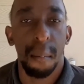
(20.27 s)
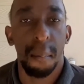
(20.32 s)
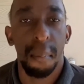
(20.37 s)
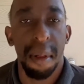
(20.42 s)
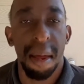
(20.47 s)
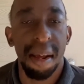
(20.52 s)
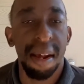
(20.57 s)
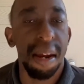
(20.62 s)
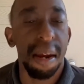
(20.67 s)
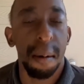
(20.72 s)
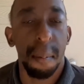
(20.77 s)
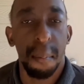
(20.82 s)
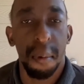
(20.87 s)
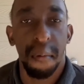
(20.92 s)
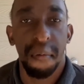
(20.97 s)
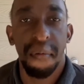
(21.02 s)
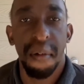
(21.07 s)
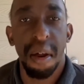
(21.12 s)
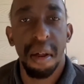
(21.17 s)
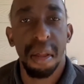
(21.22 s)
playing in the
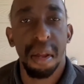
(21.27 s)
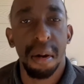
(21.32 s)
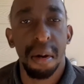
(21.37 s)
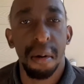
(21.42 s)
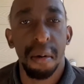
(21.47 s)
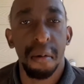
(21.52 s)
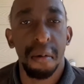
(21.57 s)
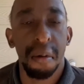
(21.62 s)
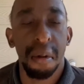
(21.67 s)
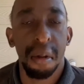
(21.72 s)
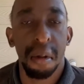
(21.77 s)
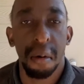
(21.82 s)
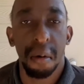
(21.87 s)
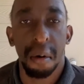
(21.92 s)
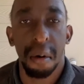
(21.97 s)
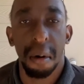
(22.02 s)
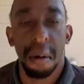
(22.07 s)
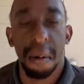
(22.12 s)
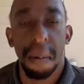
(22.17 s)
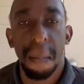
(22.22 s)
professionals,
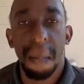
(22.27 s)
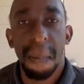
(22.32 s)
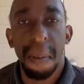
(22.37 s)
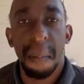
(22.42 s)
or